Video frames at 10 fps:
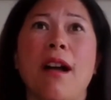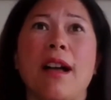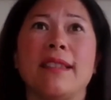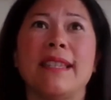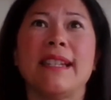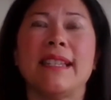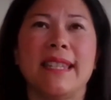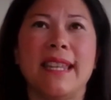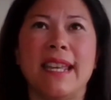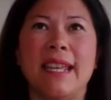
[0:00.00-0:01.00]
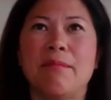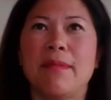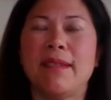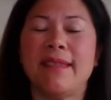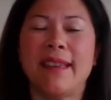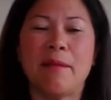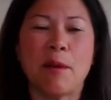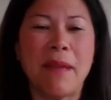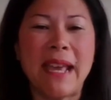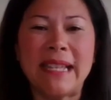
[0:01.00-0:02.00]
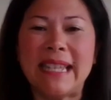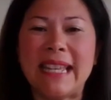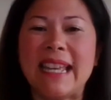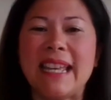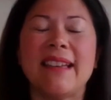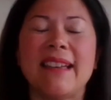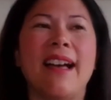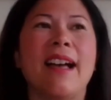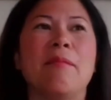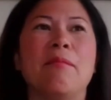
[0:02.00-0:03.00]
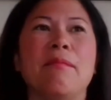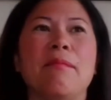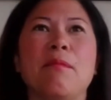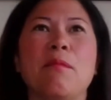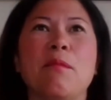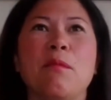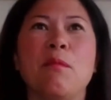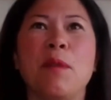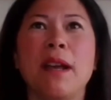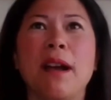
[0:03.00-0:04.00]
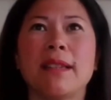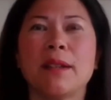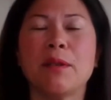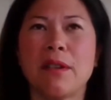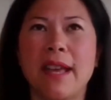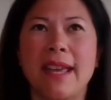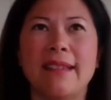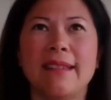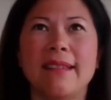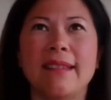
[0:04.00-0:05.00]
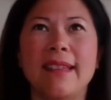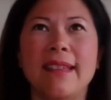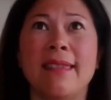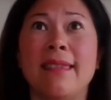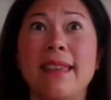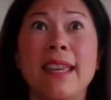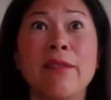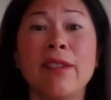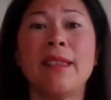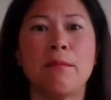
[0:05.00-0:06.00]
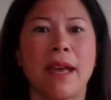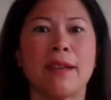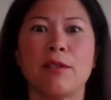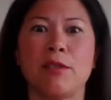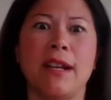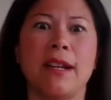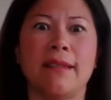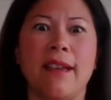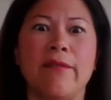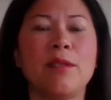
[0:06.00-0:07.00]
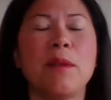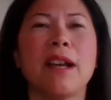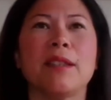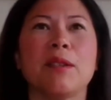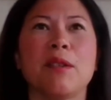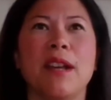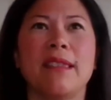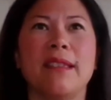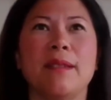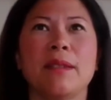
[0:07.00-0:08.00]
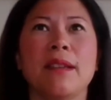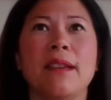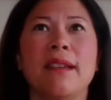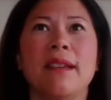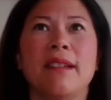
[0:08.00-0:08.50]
Ross and his team, they were amazing. Um, we got to create, in even in the master training level, we got to create these